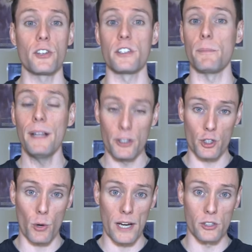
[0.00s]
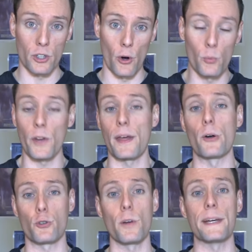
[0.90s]
the demilitarized zone
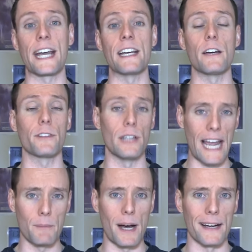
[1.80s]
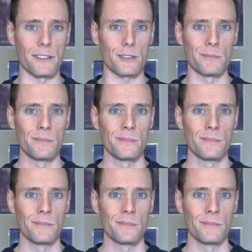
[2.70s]
without tripping any of the landmines.